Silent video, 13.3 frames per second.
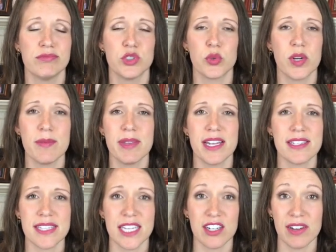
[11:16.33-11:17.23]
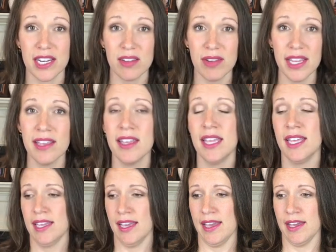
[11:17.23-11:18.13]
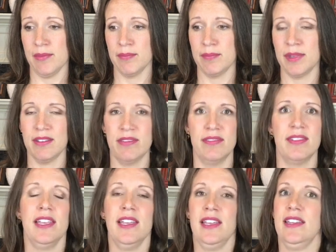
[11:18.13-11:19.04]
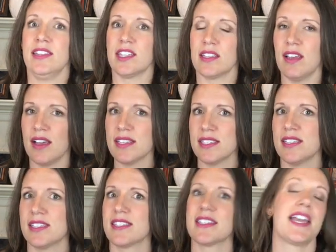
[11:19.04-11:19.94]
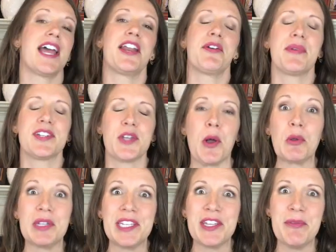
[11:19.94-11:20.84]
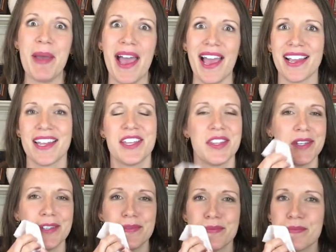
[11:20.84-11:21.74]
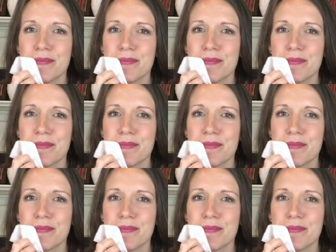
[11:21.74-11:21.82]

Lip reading: 20 minutes later anyway, but if the gloss is kind of what's holding you back, then